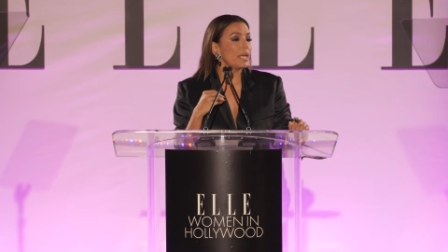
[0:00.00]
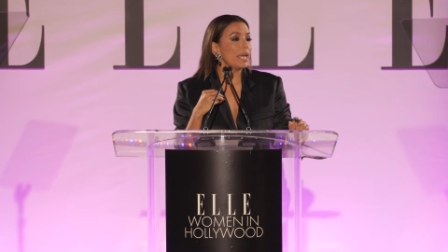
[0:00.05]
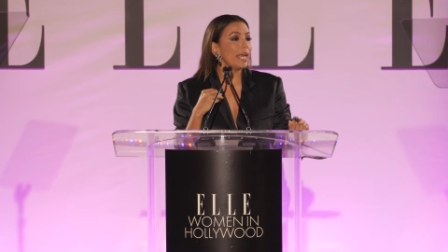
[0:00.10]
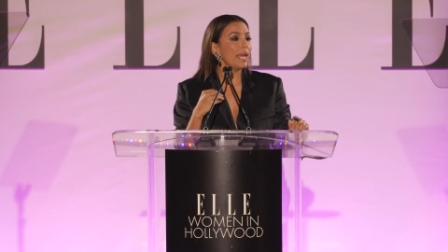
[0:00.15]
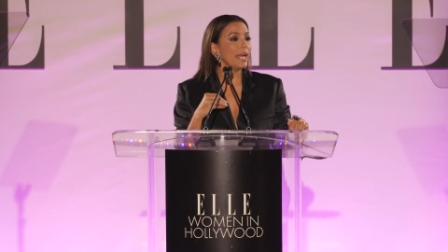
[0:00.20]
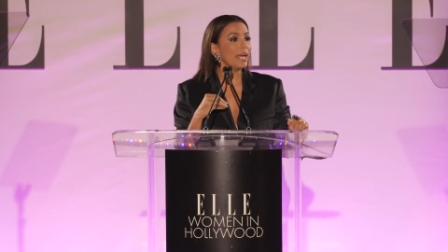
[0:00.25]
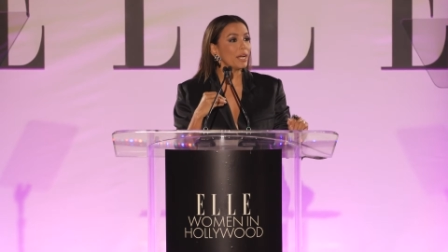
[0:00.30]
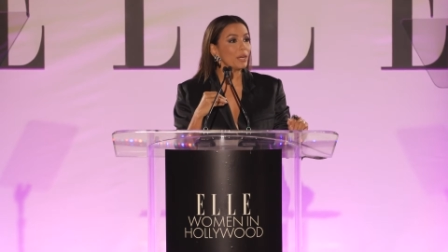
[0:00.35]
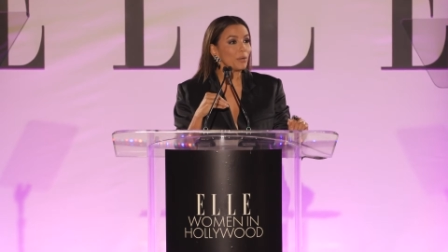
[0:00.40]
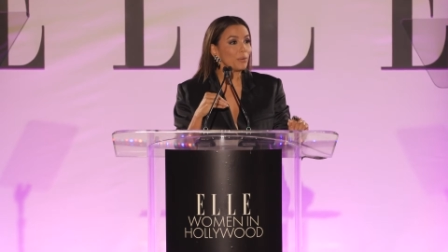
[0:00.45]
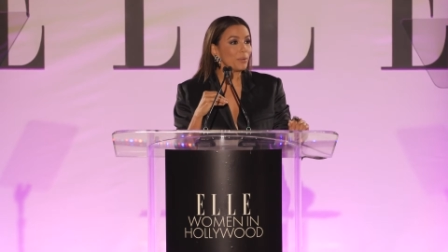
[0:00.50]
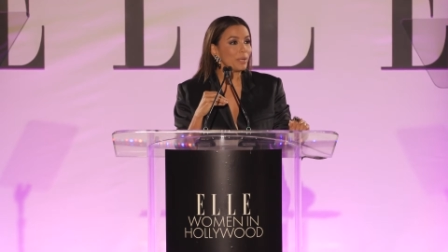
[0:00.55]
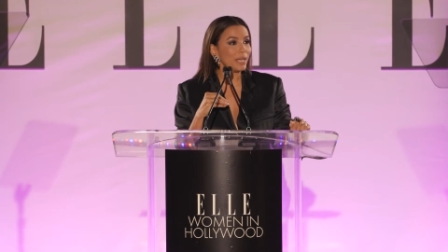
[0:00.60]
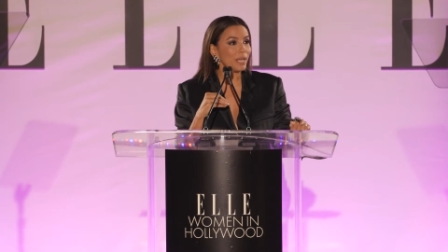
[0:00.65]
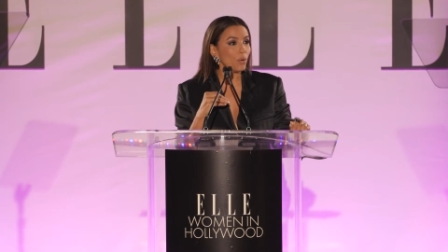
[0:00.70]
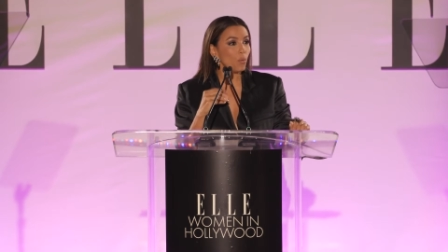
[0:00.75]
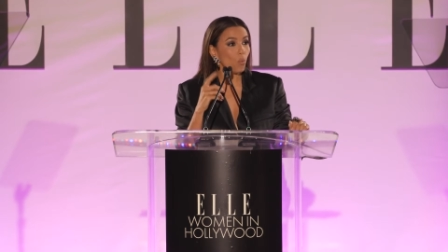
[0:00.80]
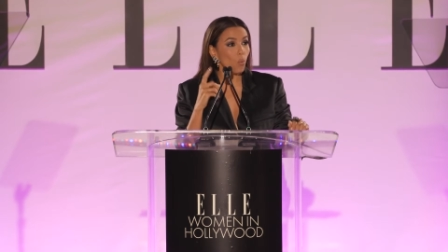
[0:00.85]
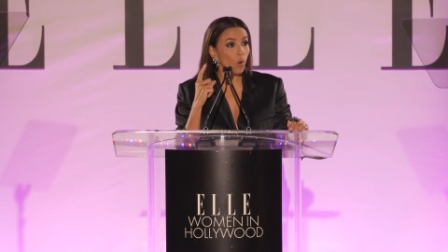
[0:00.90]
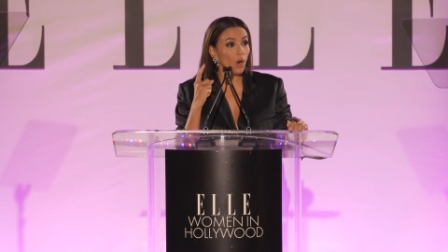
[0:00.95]

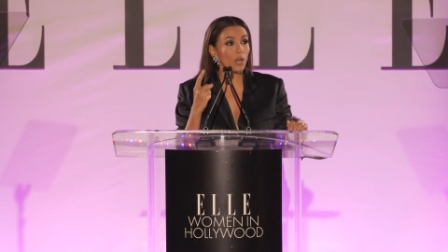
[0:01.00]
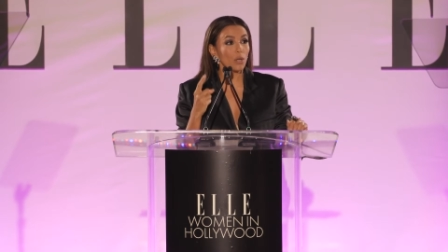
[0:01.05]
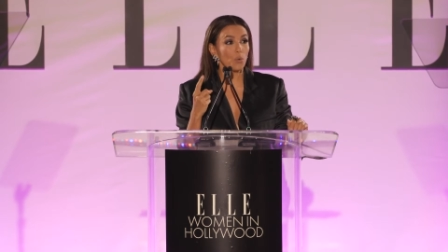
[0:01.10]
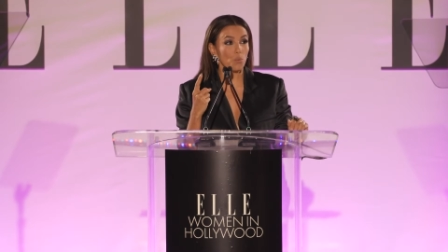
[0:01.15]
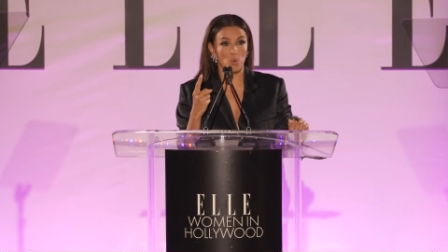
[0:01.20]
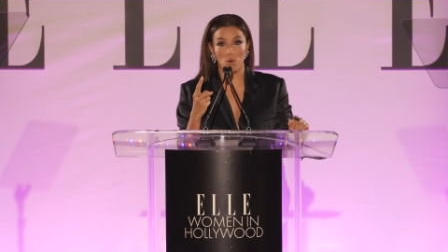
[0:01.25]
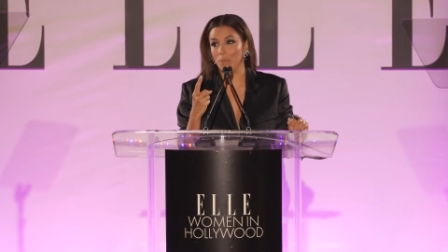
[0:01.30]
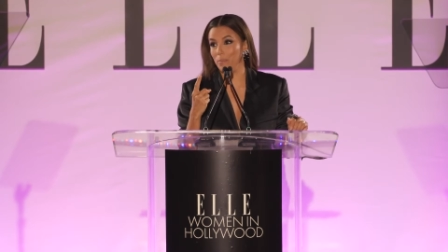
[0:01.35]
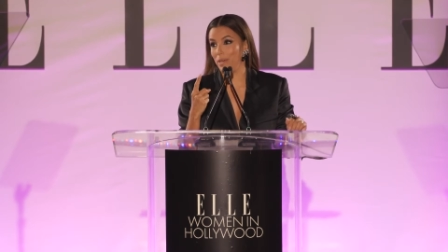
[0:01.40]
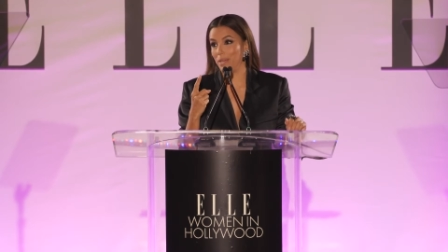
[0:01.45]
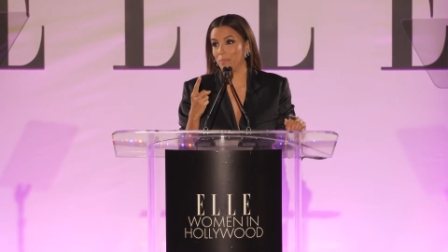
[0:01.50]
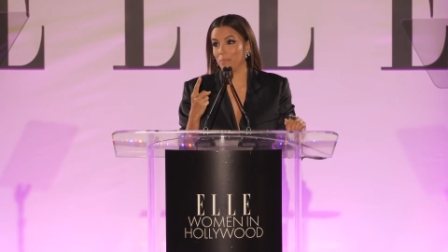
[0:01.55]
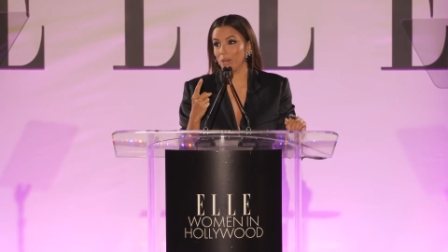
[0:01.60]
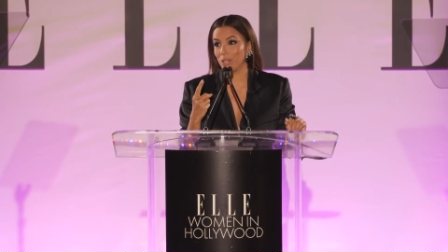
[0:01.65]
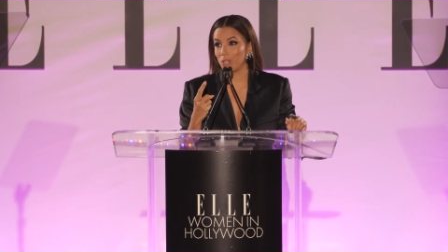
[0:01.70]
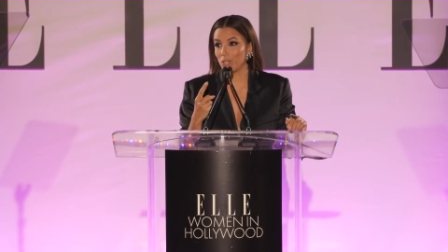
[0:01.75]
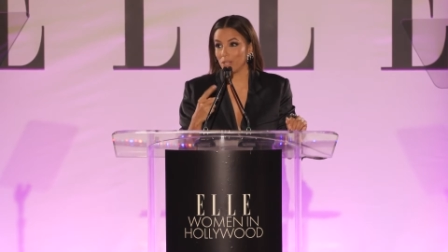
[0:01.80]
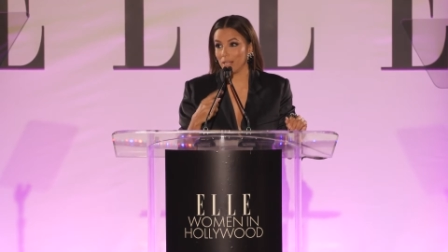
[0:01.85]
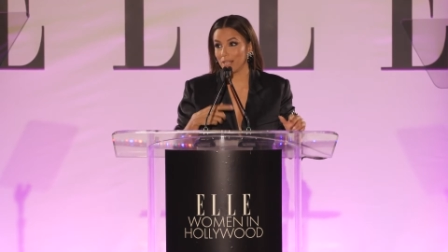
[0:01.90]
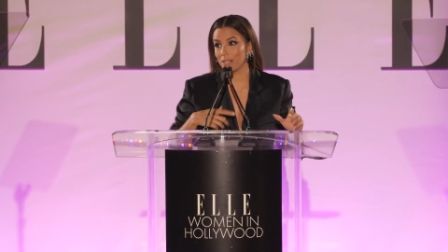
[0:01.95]
carry one woman,
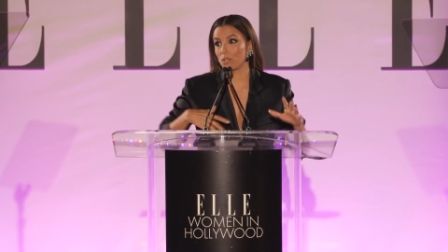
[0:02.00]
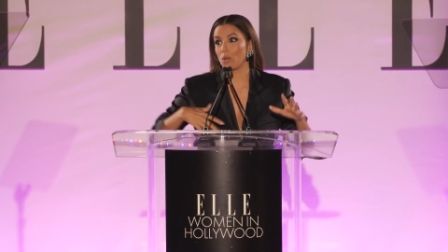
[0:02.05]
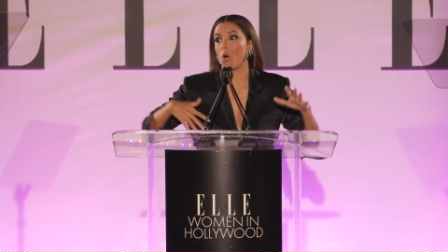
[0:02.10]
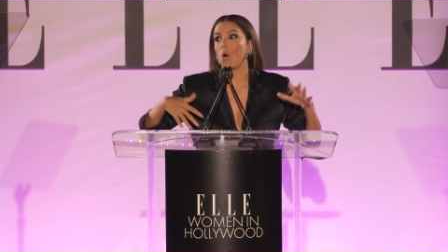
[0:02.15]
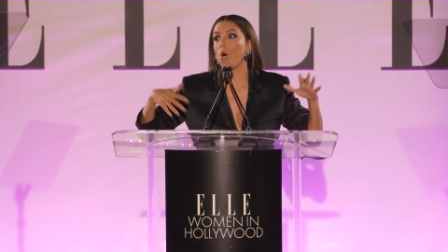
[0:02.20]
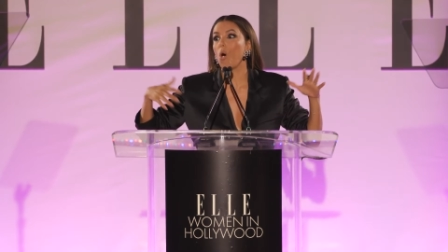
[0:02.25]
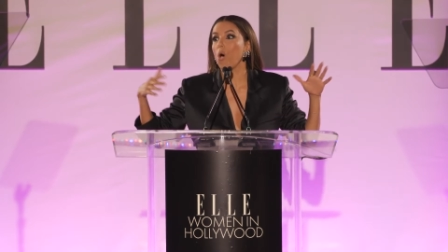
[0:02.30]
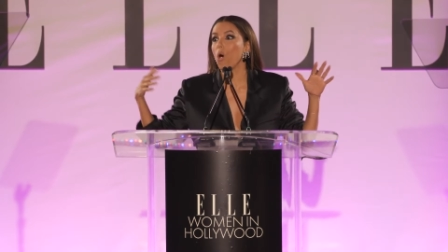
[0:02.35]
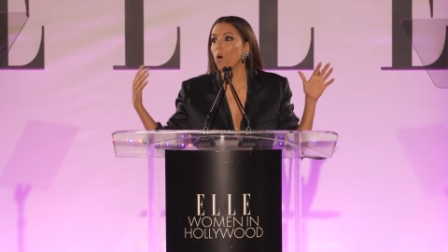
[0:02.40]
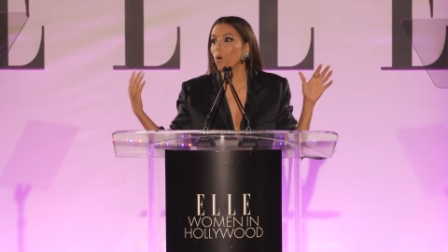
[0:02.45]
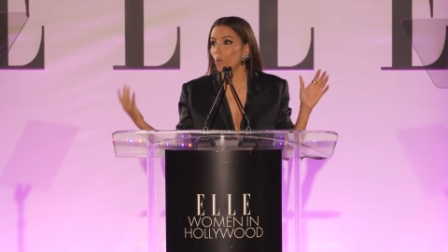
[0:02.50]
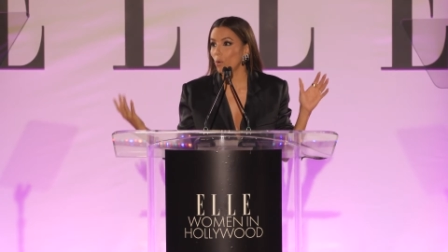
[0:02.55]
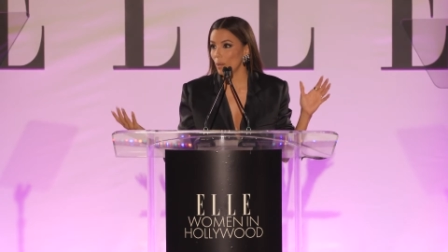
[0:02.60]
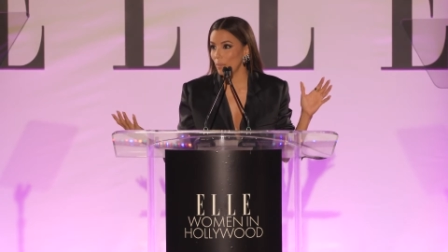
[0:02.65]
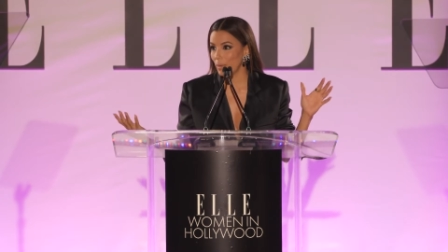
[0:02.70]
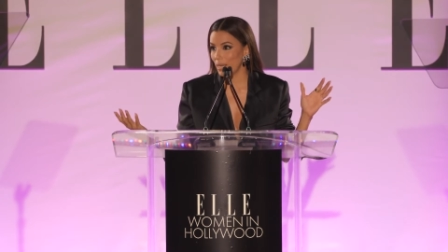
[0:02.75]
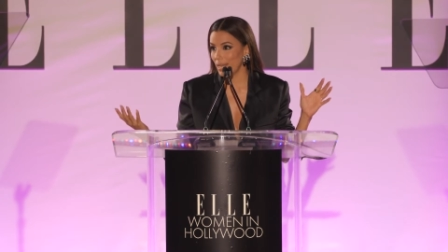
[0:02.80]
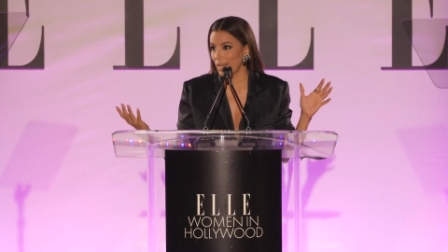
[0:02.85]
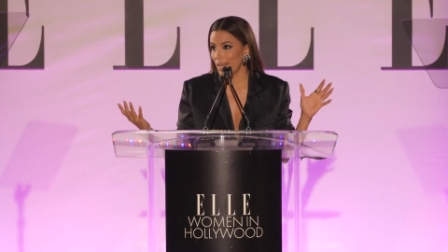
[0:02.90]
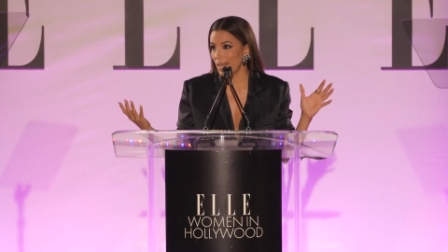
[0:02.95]
much less all
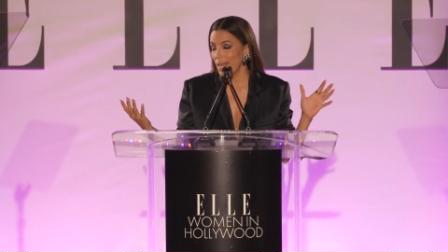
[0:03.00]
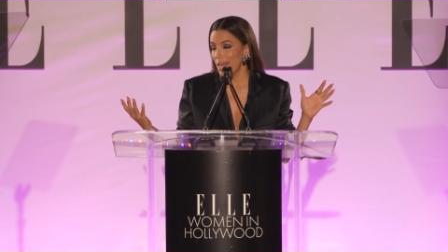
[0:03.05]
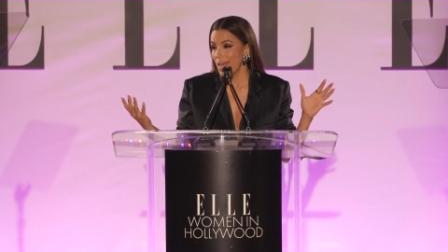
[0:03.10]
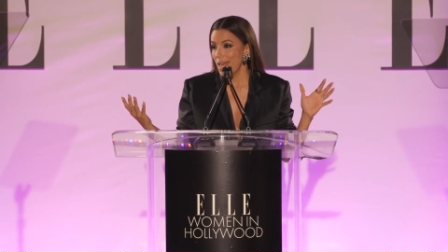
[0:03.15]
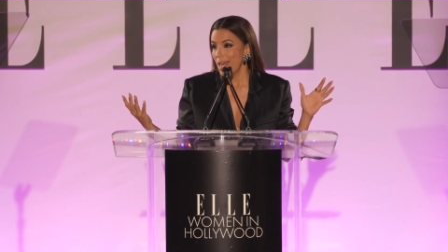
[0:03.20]
women.